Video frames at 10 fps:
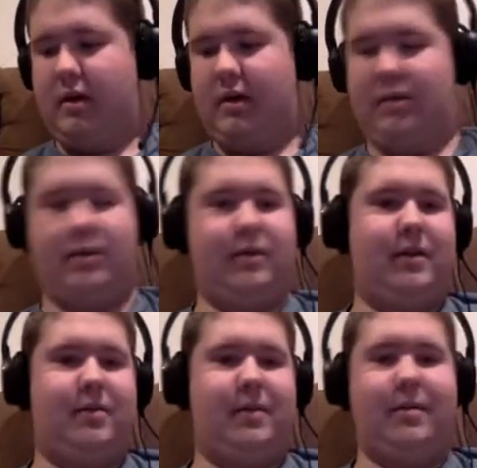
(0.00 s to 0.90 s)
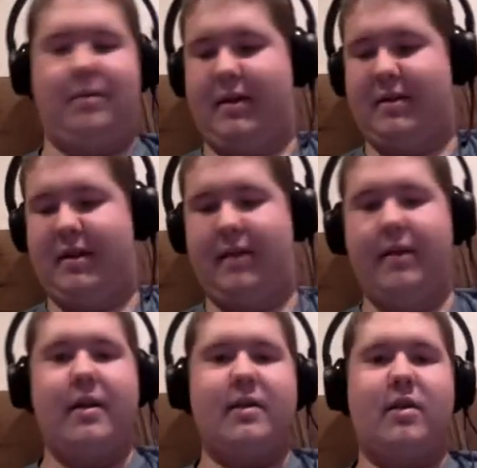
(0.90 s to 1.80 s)
Oh, so it does remember my save.
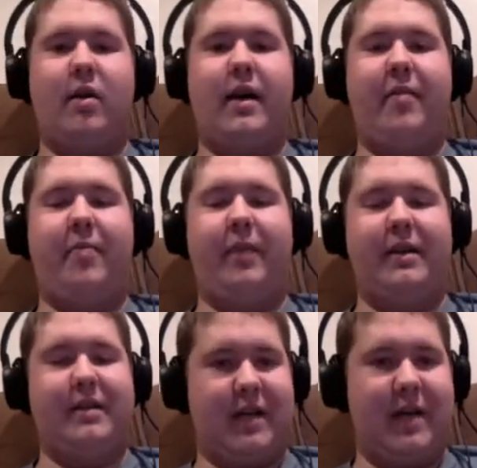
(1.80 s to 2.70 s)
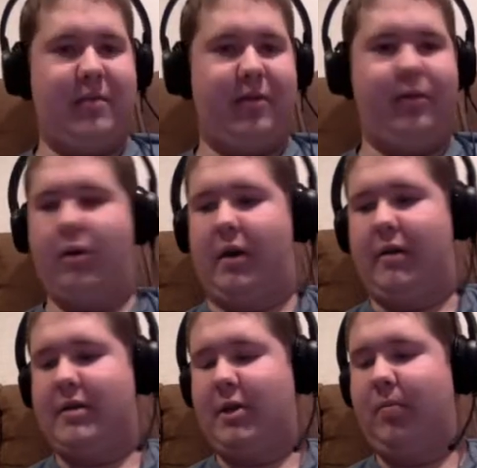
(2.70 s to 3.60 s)
So I have played this game before.
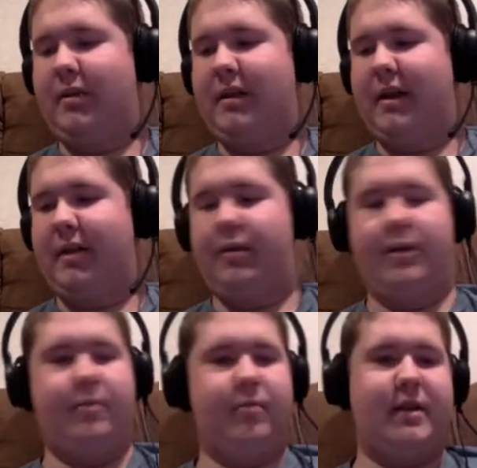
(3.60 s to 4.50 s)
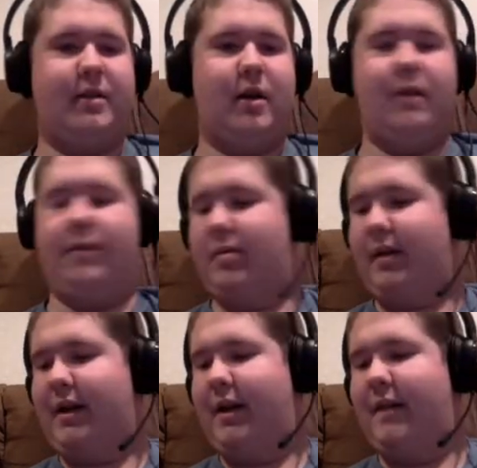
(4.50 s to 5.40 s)
I was hoping that it would restart from the
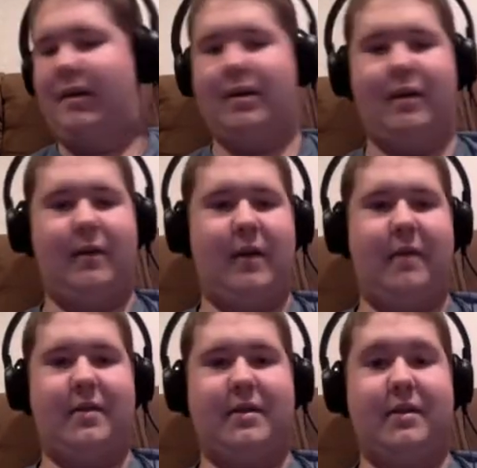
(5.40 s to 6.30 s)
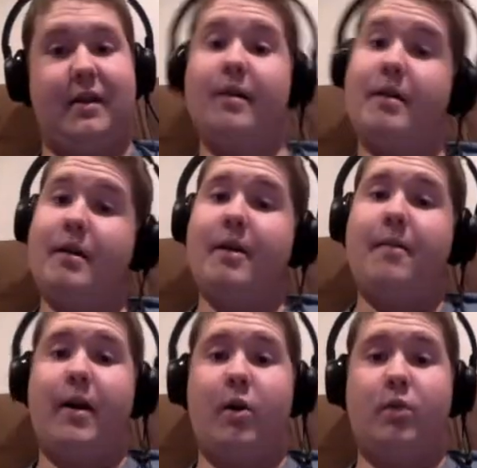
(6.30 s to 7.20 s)
beginning, but obviously
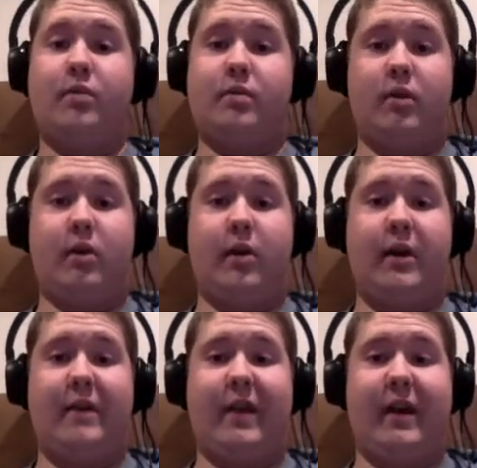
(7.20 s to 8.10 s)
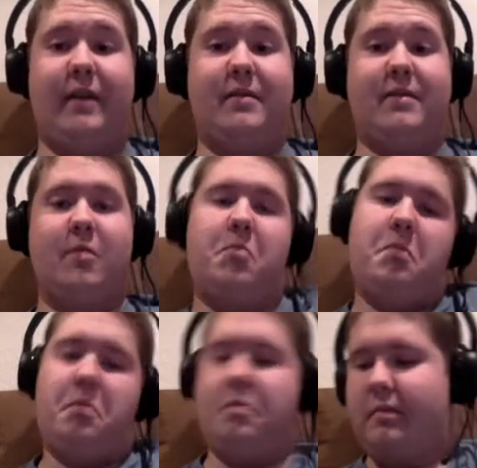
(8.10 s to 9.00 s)
my hopes were in vain. So,
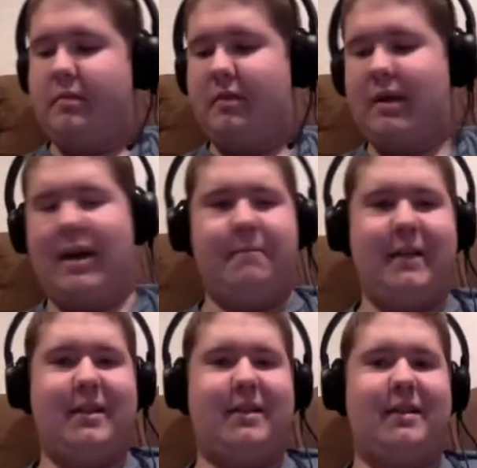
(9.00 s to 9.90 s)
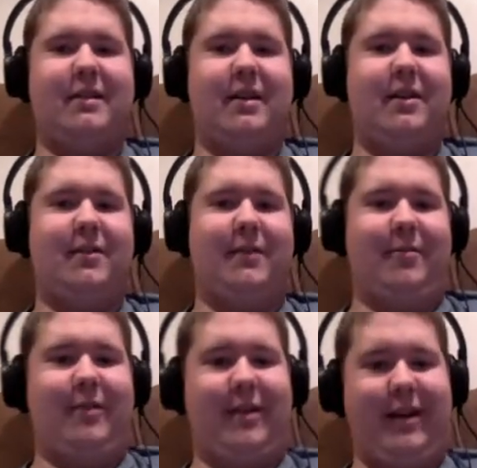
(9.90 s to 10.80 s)
yeah, let's just continue
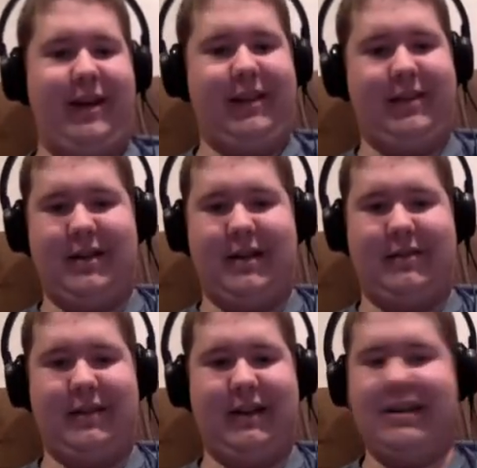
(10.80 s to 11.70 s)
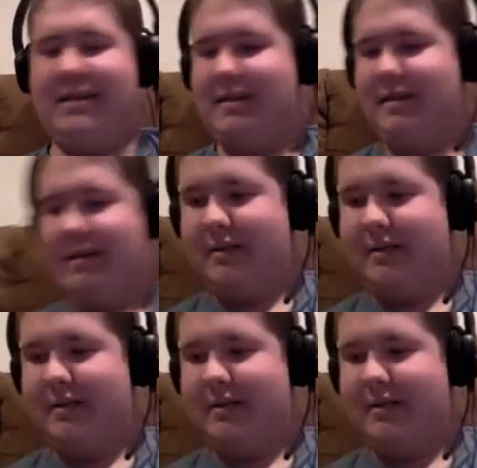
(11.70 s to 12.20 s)
from where I left off, I guess.